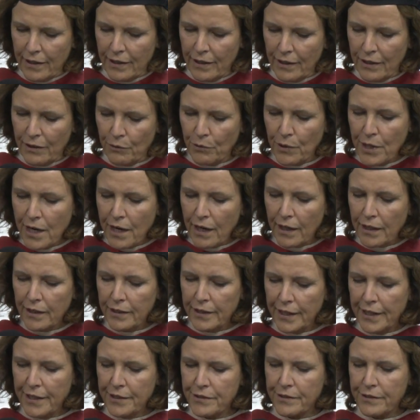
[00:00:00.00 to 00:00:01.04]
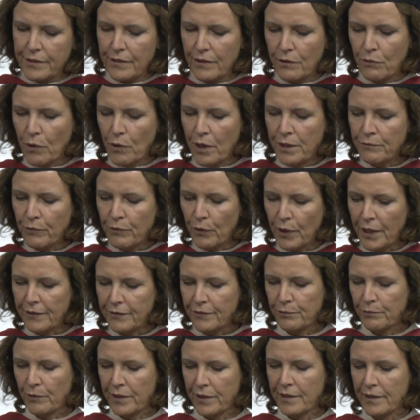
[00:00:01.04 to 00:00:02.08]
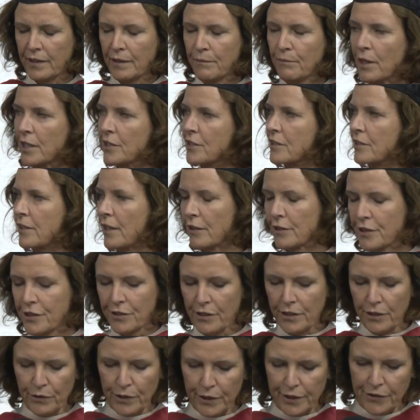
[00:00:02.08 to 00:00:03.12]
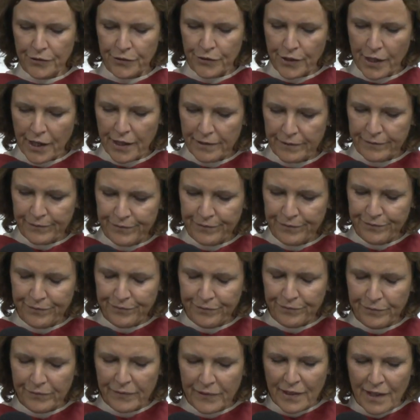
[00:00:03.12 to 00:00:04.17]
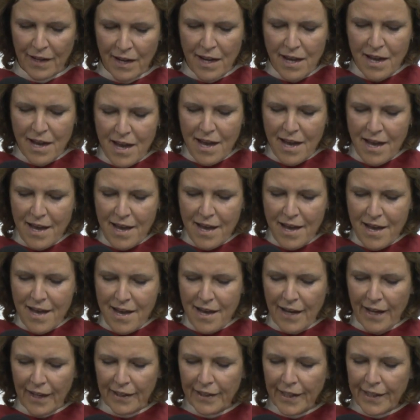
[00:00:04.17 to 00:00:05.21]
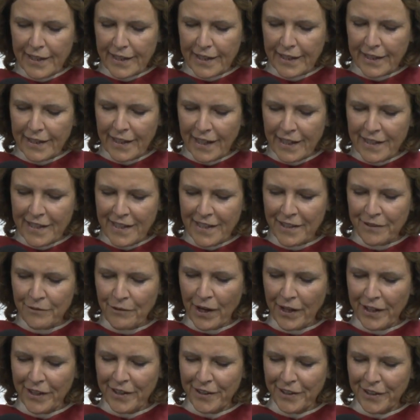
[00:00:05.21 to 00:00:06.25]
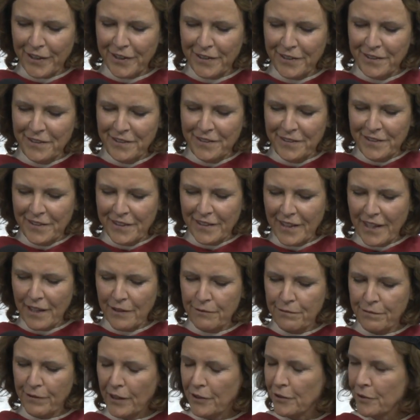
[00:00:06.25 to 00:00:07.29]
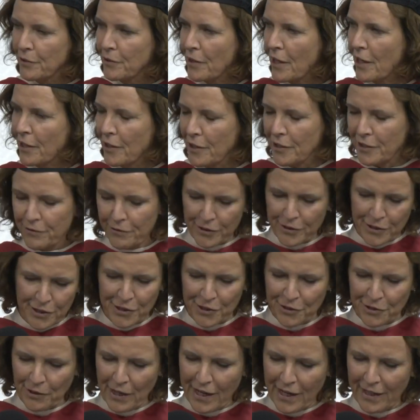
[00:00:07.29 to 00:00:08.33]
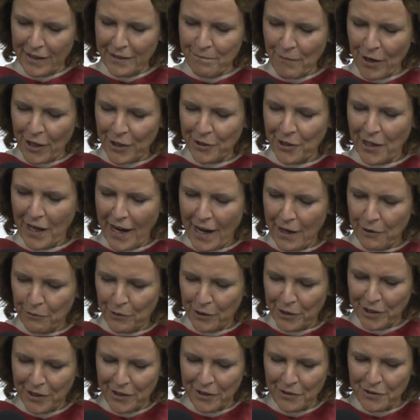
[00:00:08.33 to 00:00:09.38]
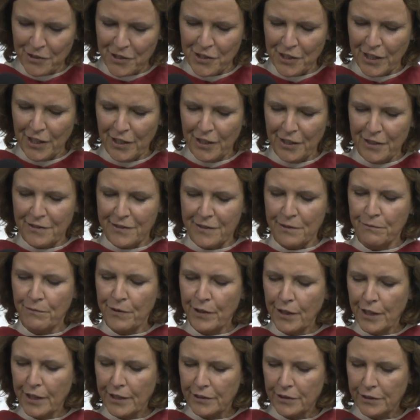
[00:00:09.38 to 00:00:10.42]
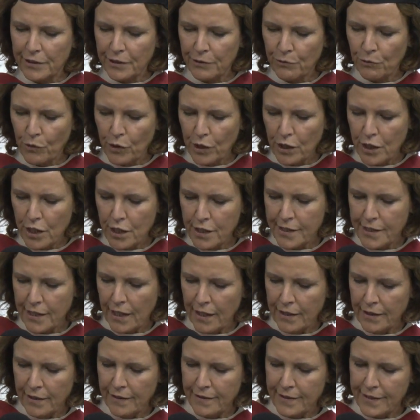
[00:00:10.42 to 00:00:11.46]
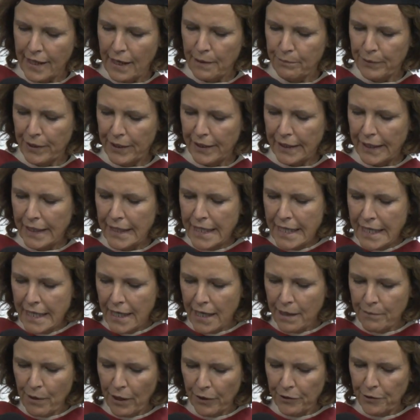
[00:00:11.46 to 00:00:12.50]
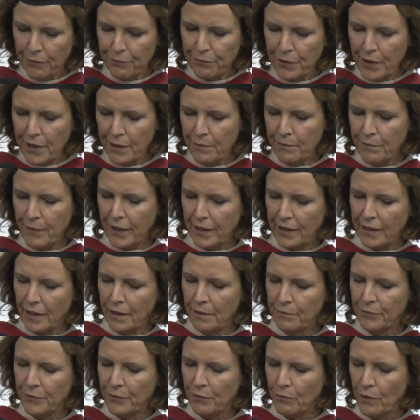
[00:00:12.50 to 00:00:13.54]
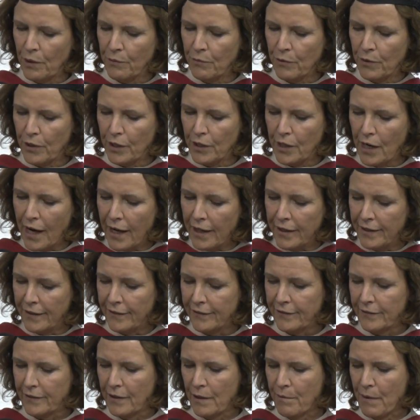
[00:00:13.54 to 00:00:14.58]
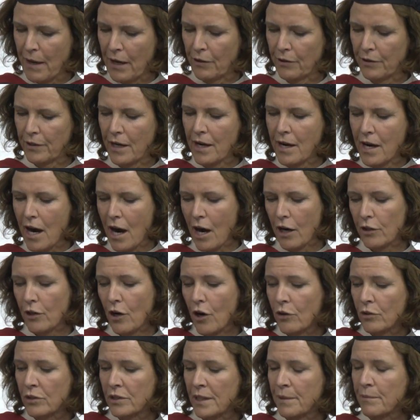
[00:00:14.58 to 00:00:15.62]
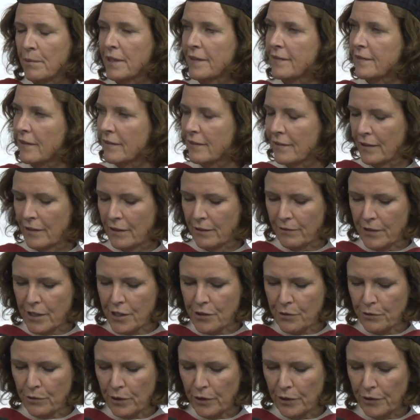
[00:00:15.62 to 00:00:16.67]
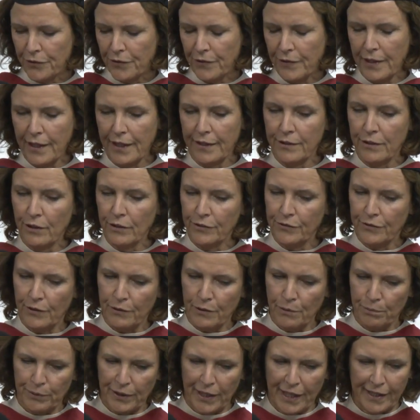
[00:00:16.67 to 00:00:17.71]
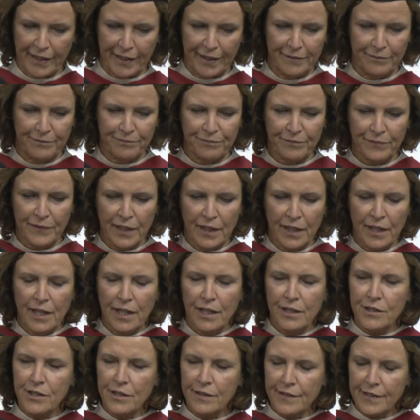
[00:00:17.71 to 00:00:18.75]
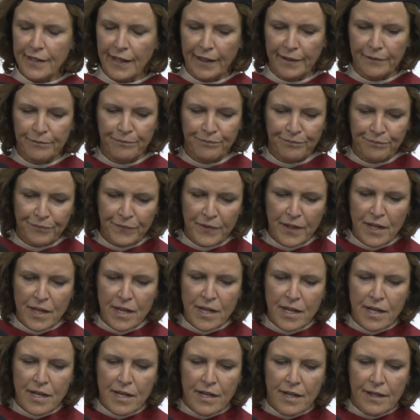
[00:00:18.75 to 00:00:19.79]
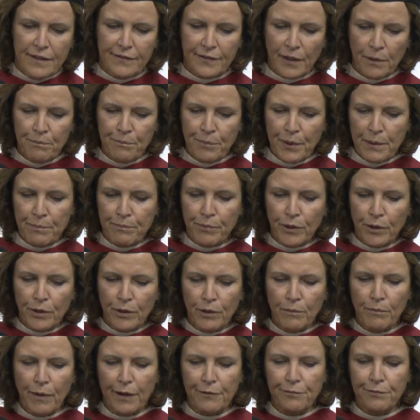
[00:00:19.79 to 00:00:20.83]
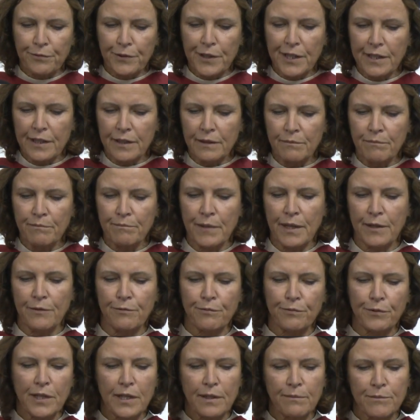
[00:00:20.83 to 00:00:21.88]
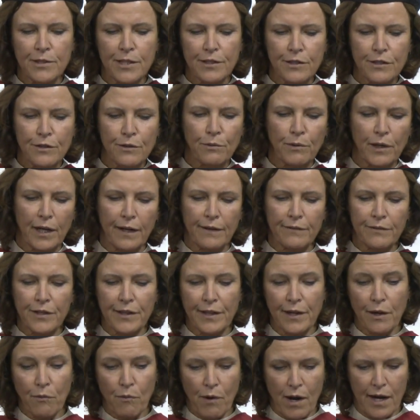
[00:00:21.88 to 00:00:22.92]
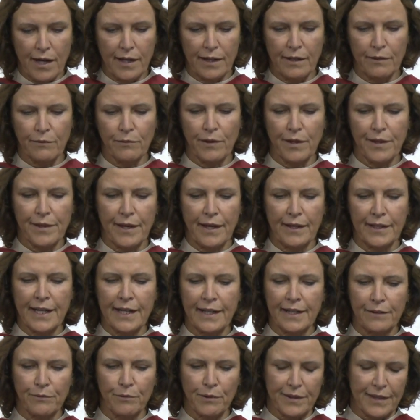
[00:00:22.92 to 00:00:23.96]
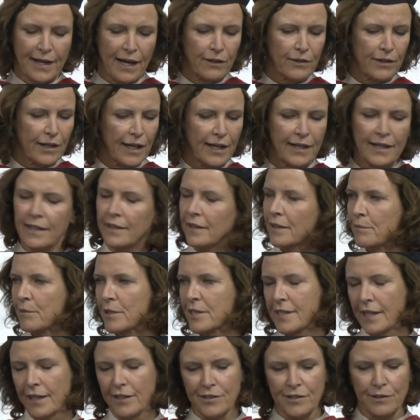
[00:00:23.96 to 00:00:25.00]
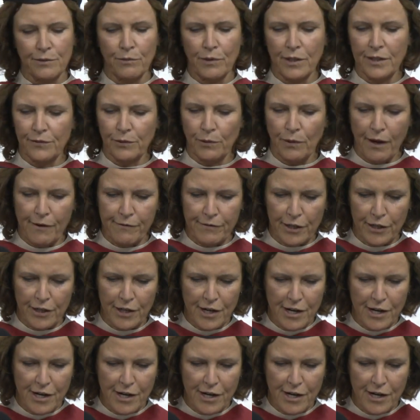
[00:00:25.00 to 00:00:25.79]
We are each one voice within a much larger orchestra. I like Canadian writer and fellow Harvard grad Margaret Atwood, who shared some very clear words on this topic about the freedom that comes when we're honest about our own limits as individuals and those of the planet. She said, some people by freedom mean freedom to do whatever they want with any, without any limitation whatsoever.